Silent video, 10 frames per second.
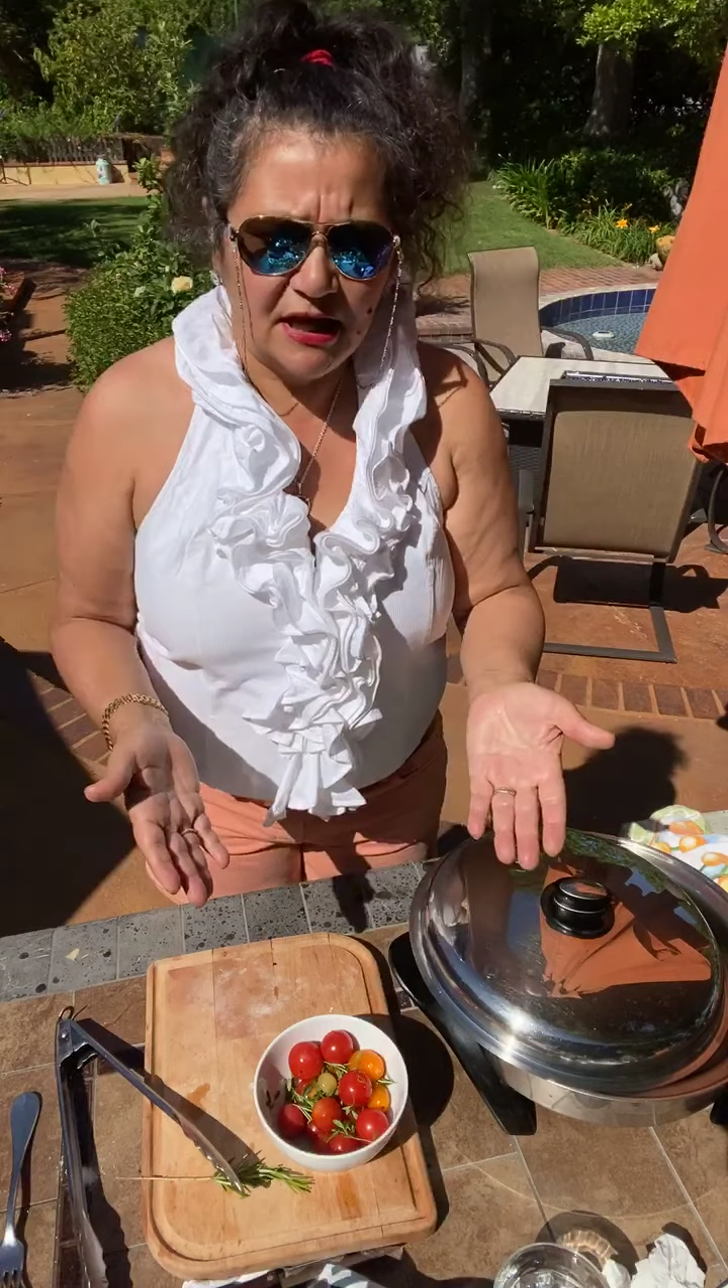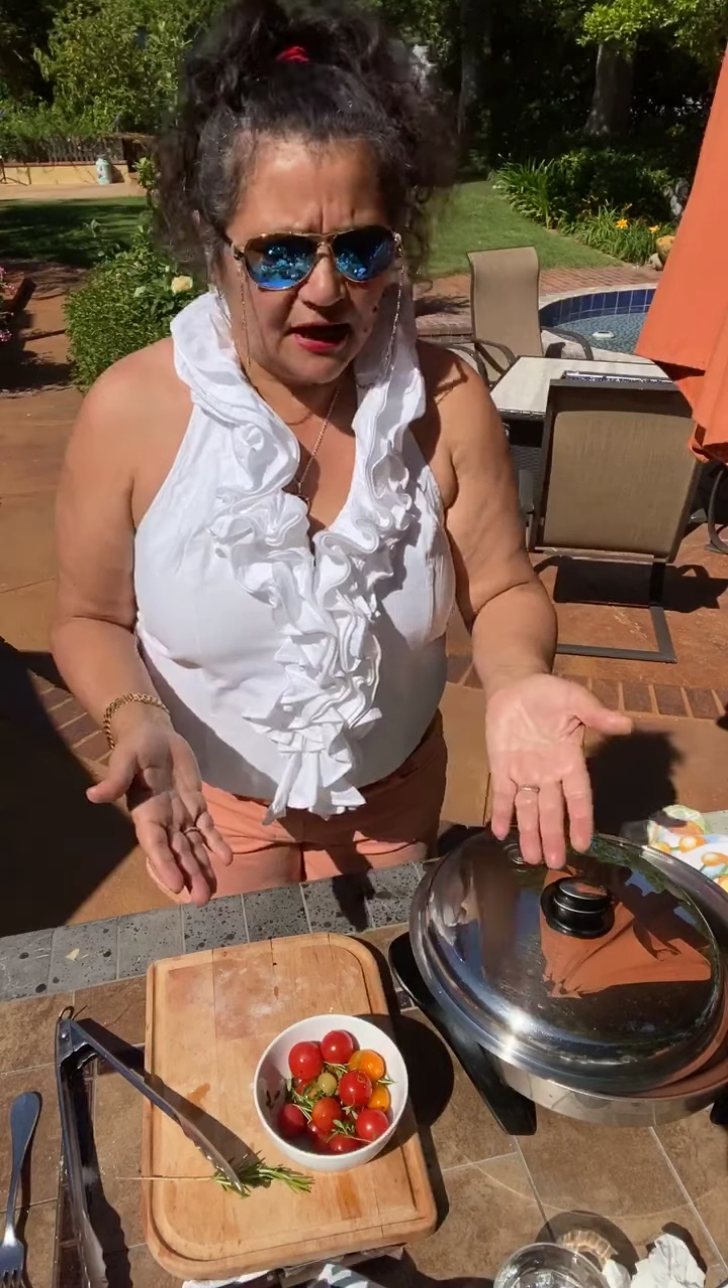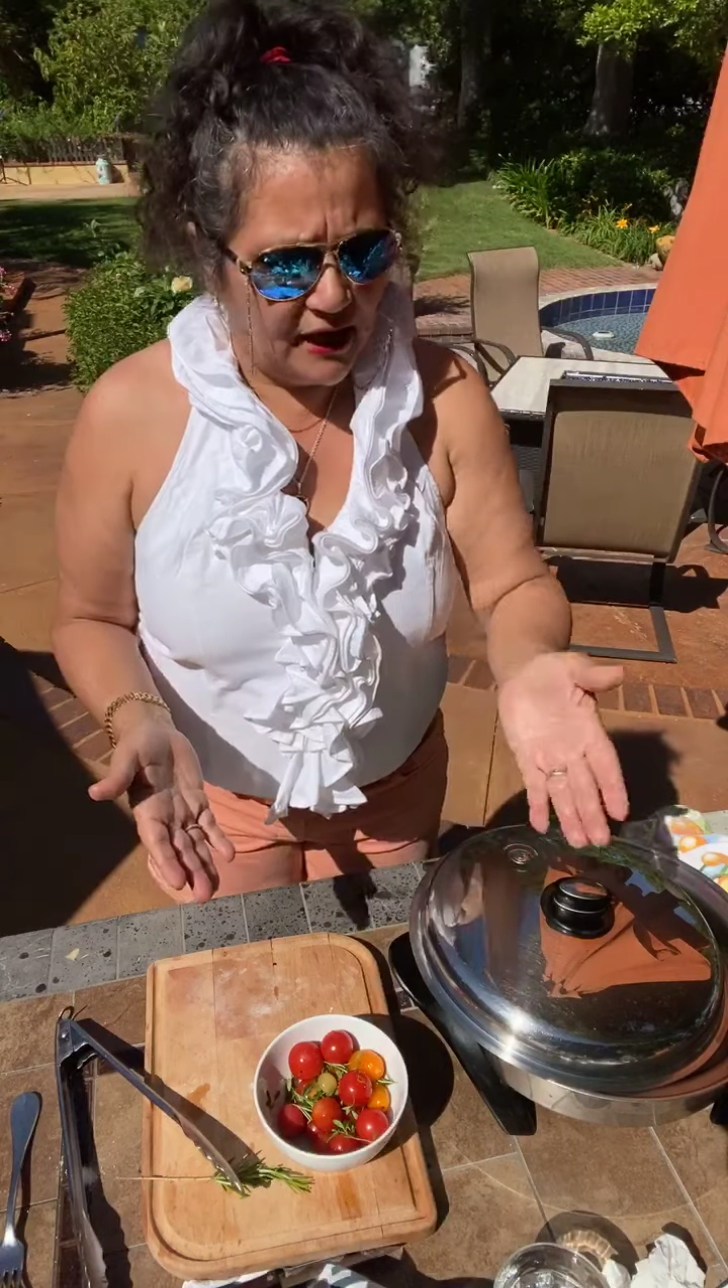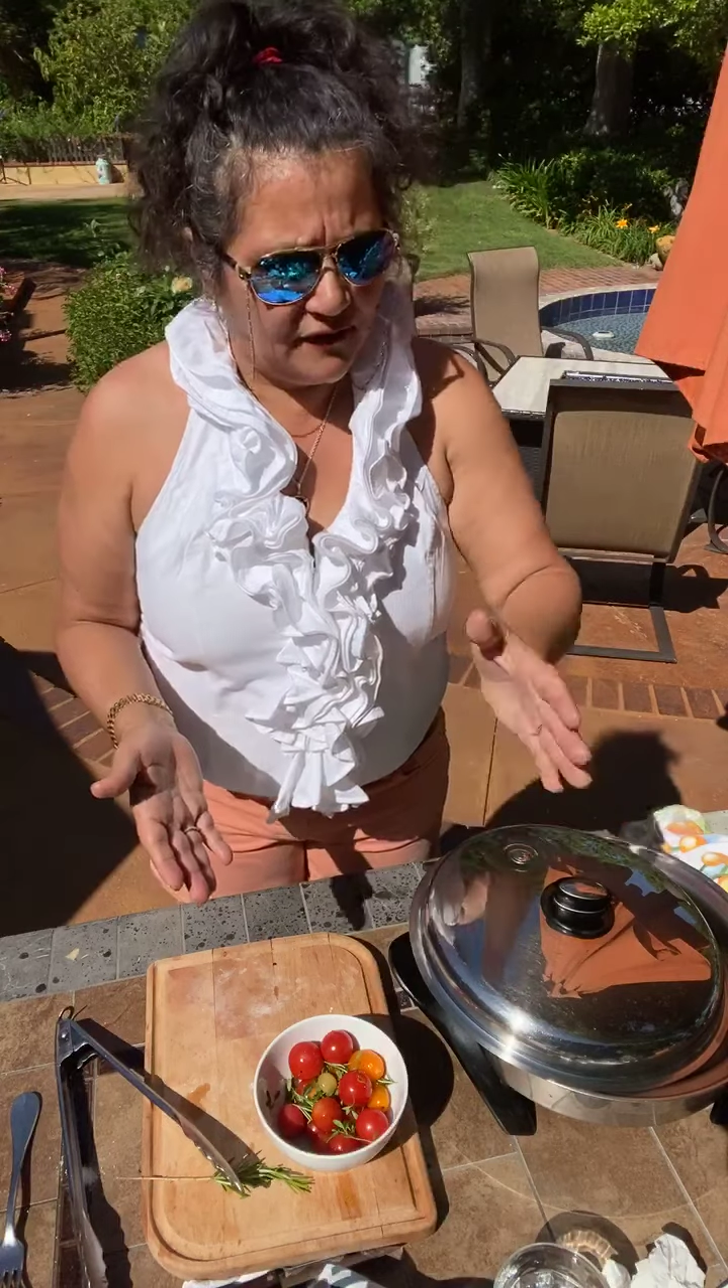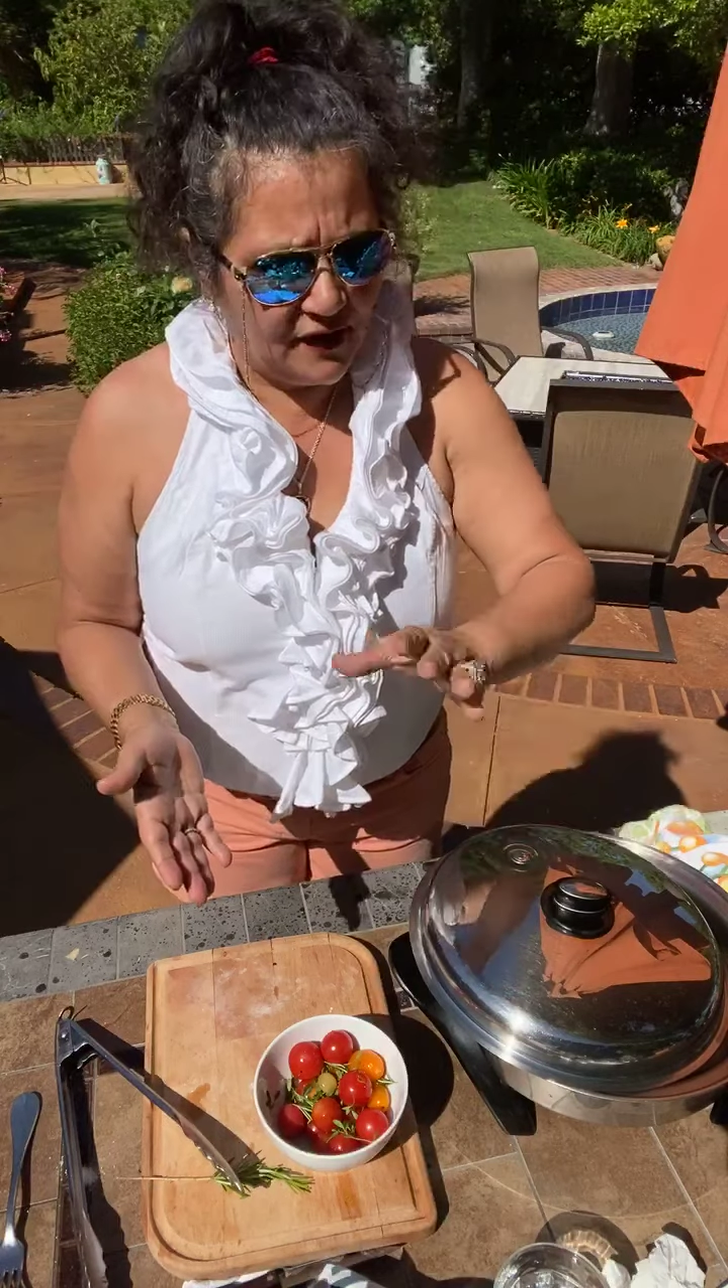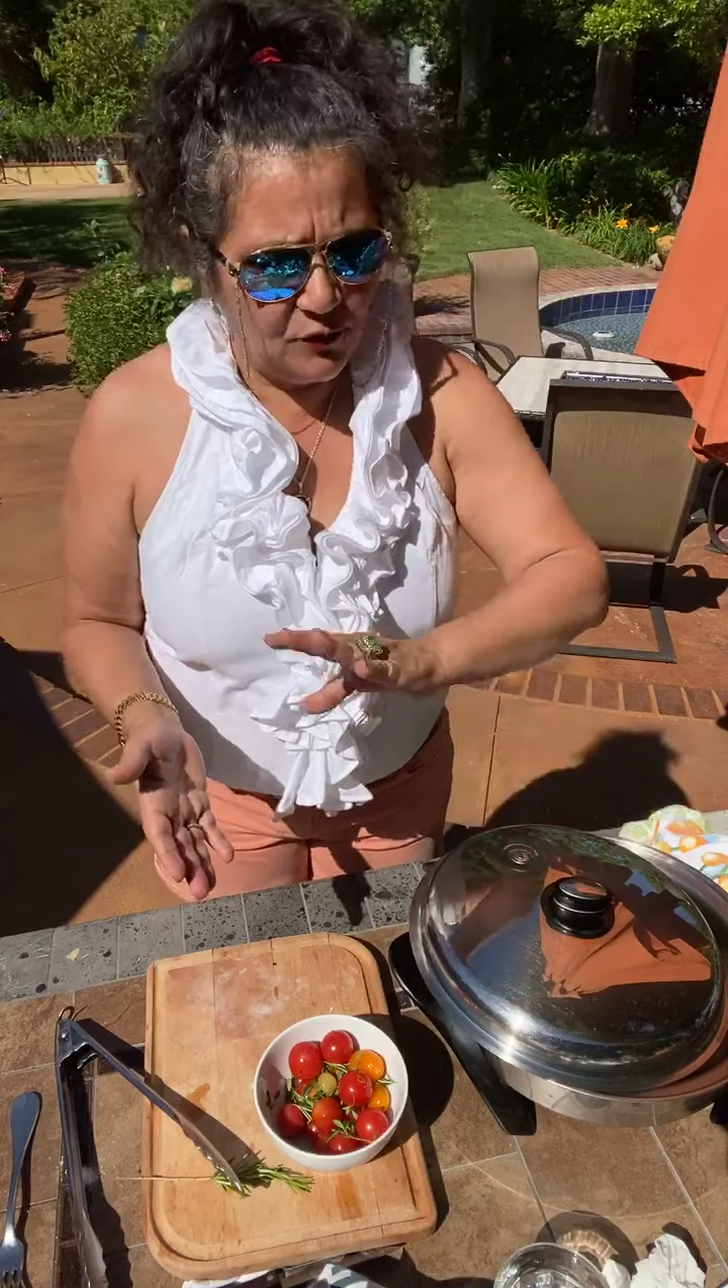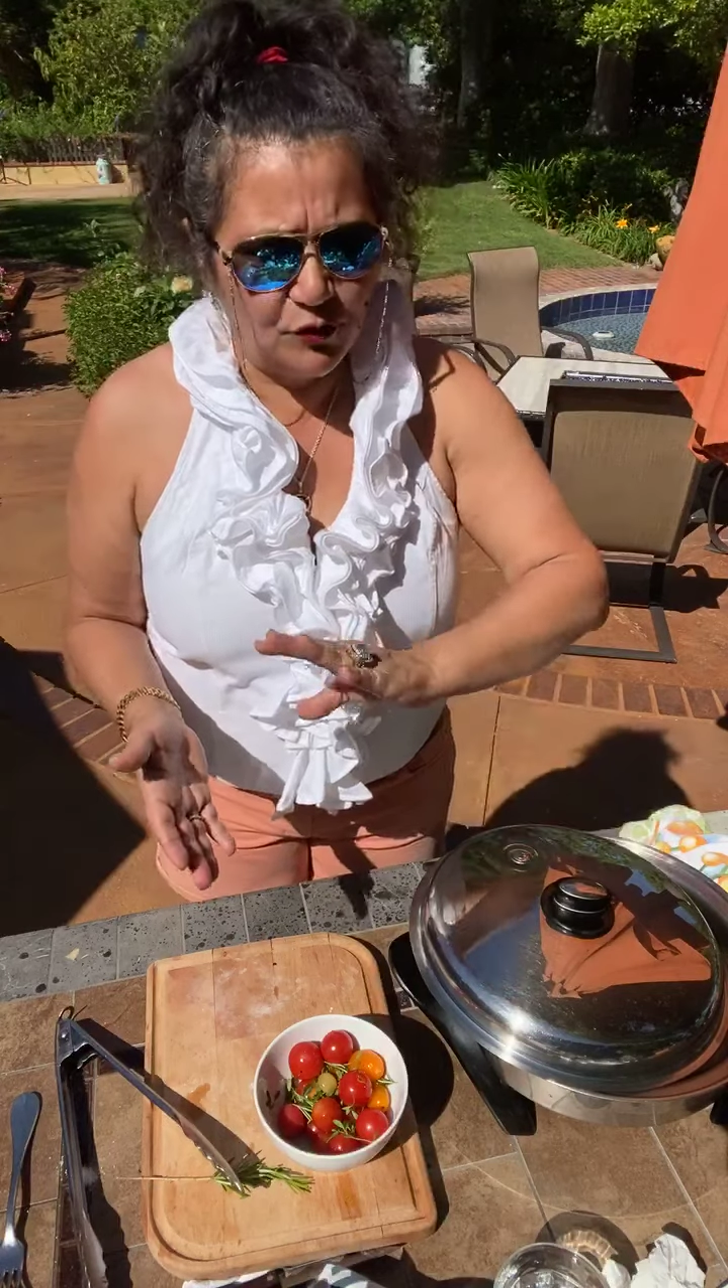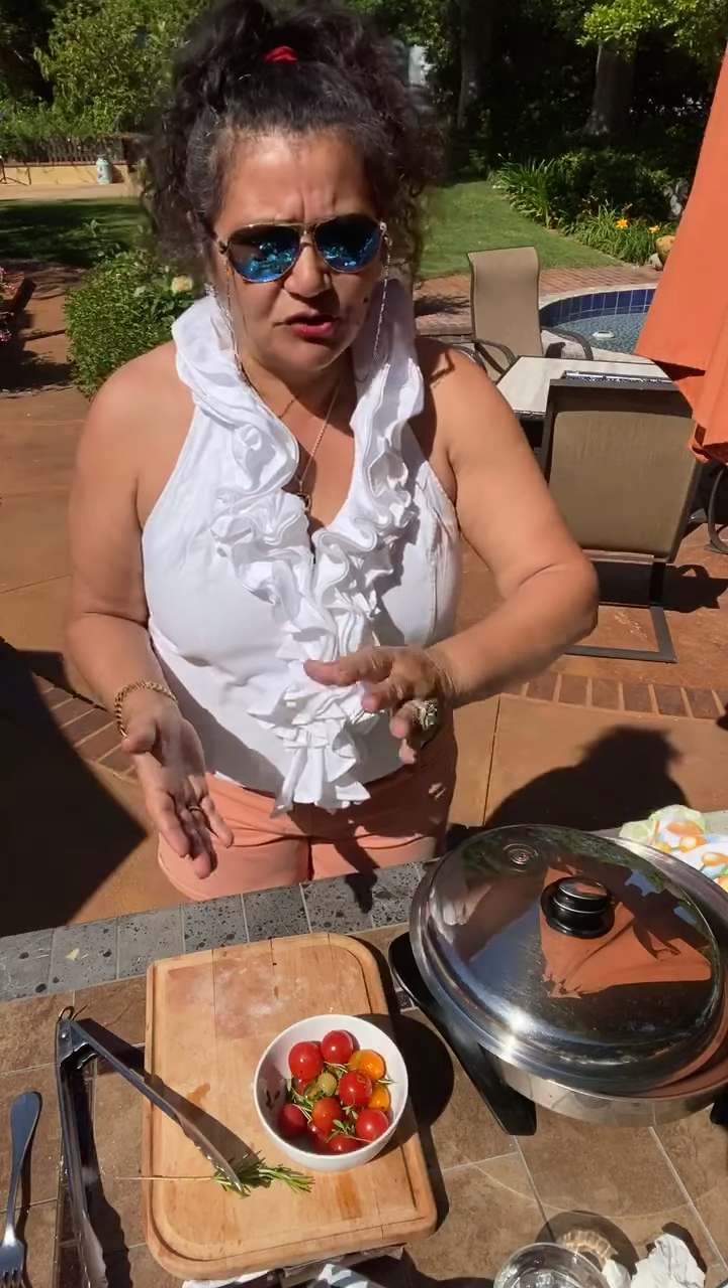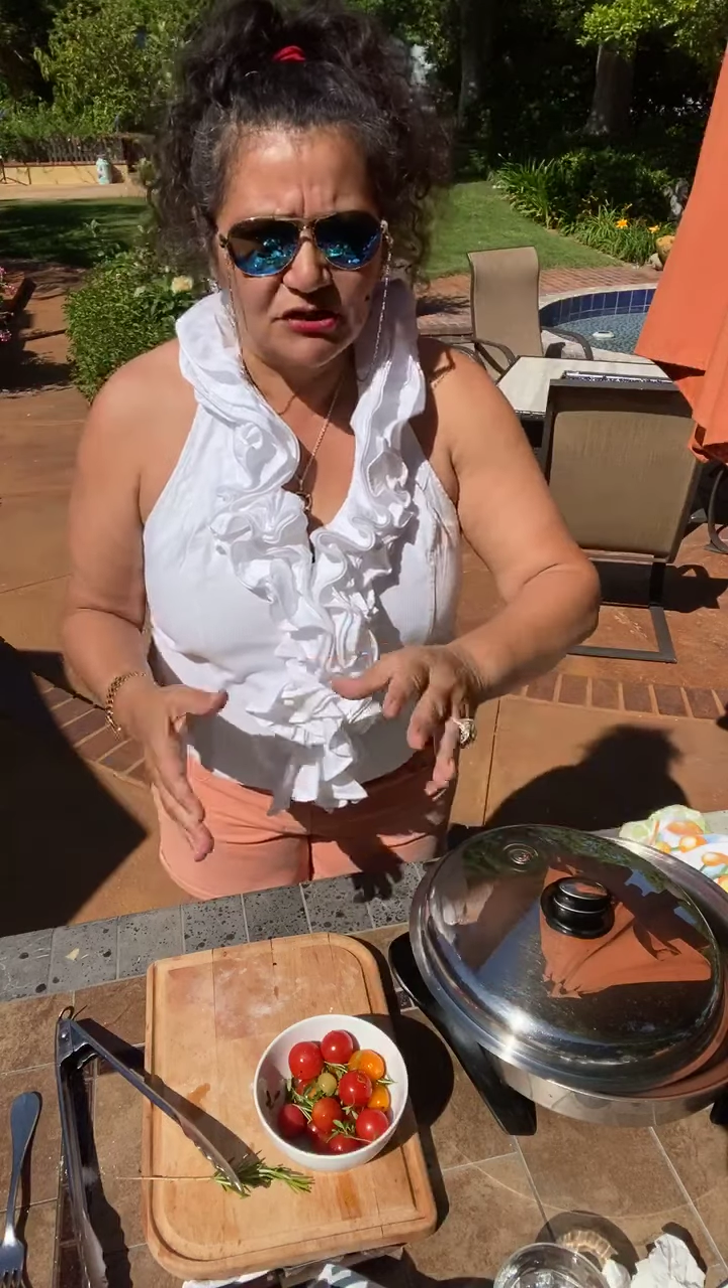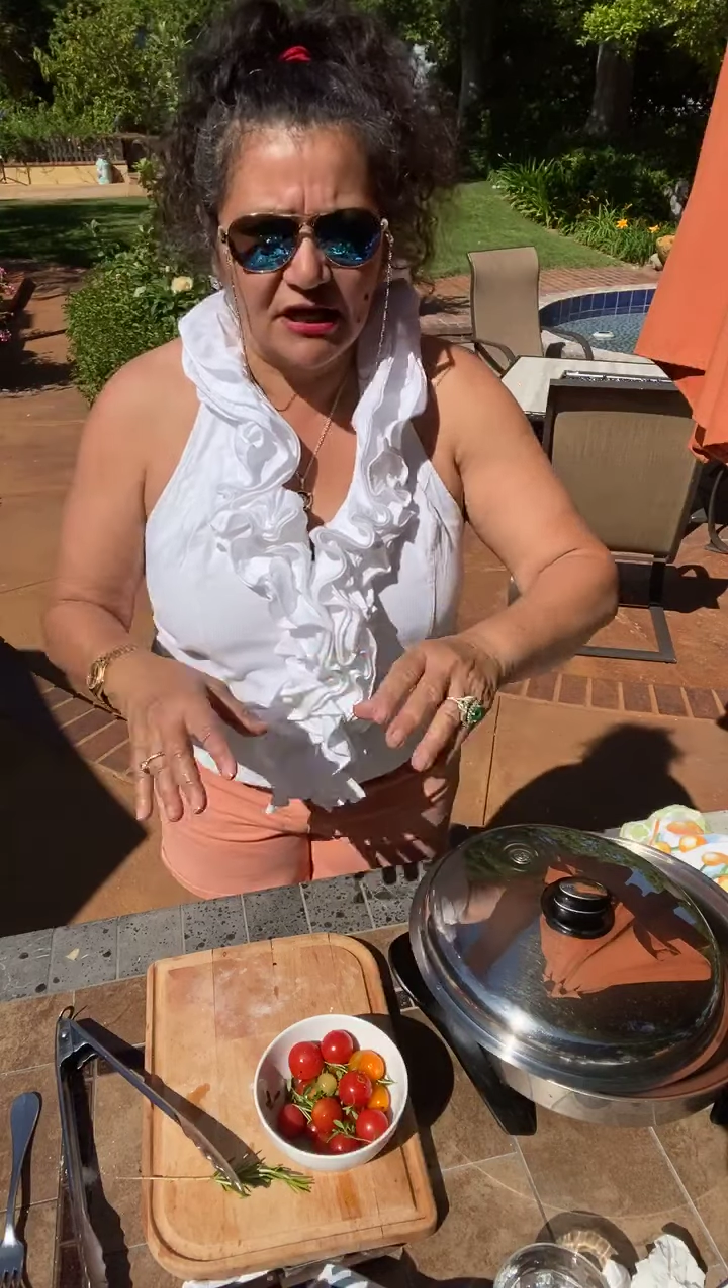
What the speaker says: and then we're just